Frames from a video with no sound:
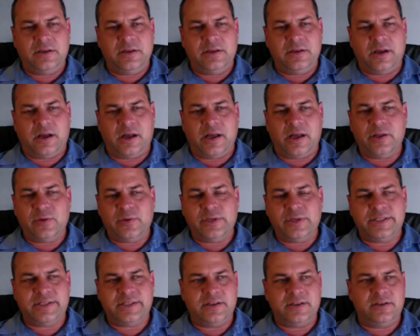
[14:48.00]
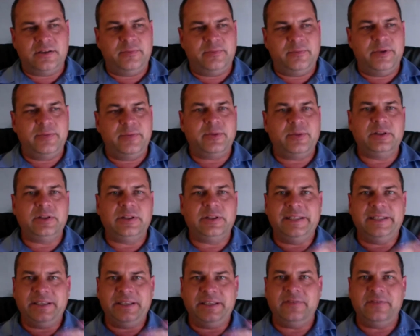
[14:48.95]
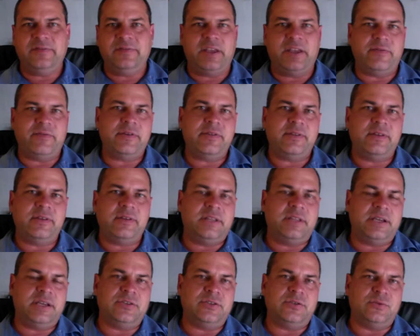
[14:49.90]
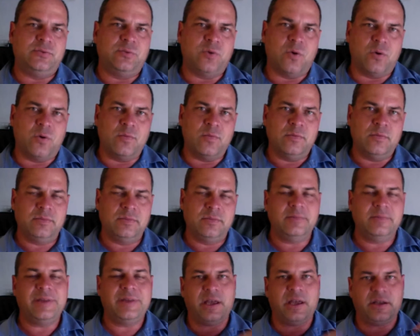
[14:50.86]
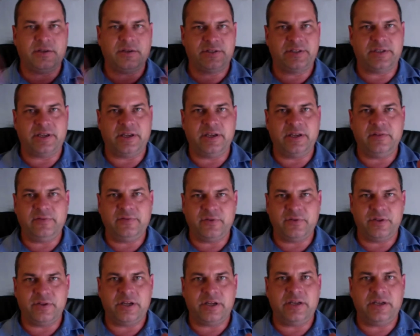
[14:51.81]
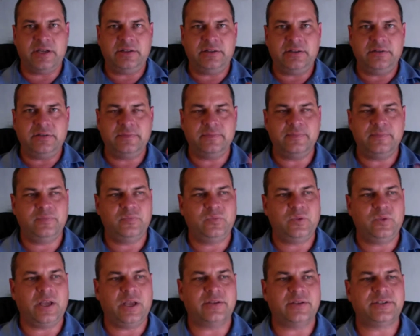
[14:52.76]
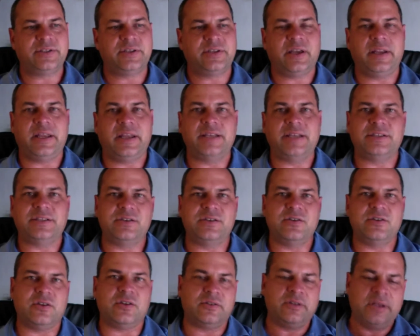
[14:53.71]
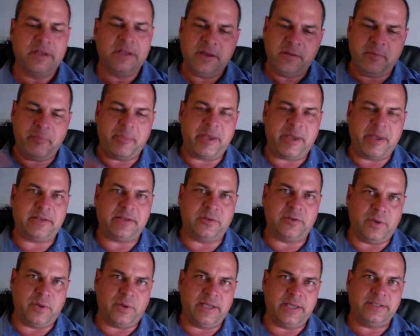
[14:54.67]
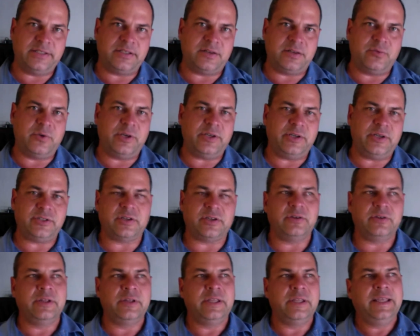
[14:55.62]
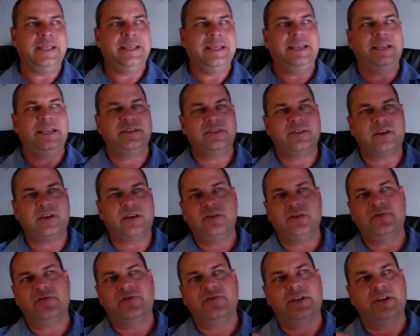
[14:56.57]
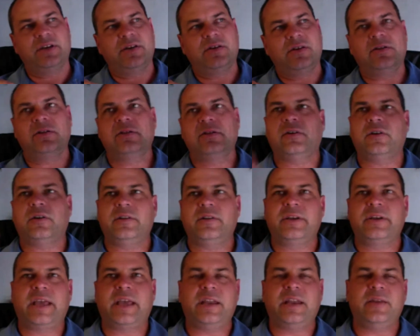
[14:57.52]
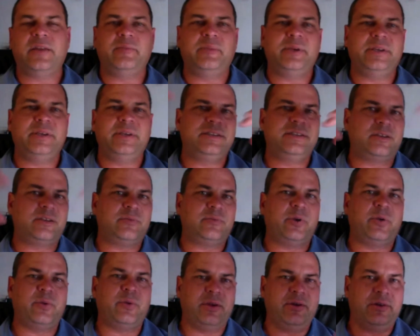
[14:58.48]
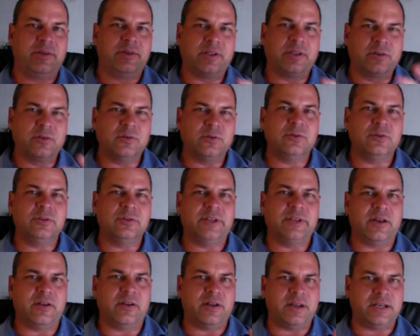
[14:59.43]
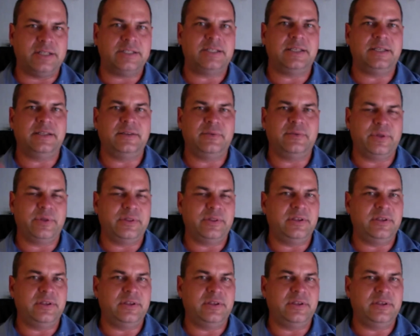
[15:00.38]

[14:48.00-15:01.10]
always say to people, leave everything that is warm outside for the night. Outside as in not packed away somewhere. So inside your vehicle, on the canopy, somewhere where it can cool down nicely with the